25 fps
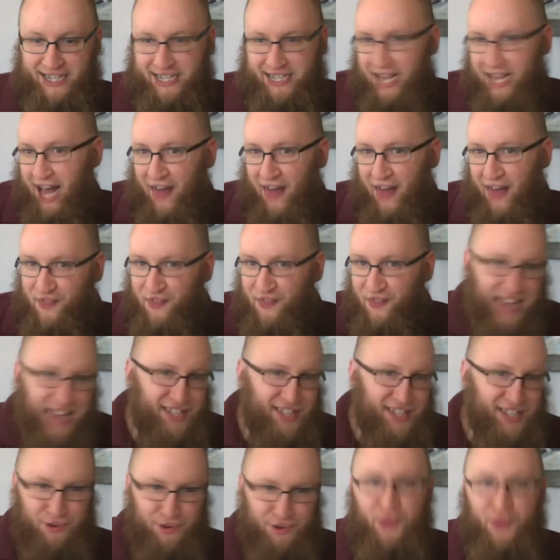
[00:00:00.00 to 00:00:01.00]

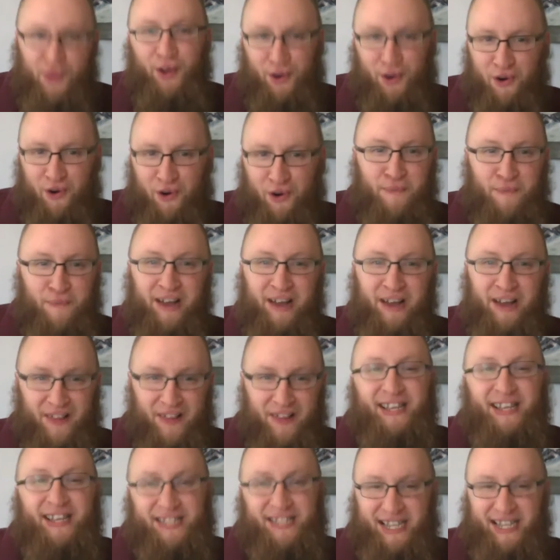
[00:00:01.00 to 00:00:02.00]
leads the
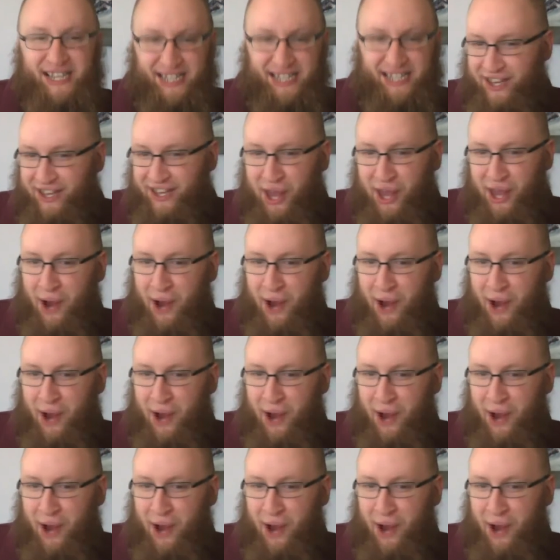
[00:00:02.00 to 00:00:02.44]
oppressed,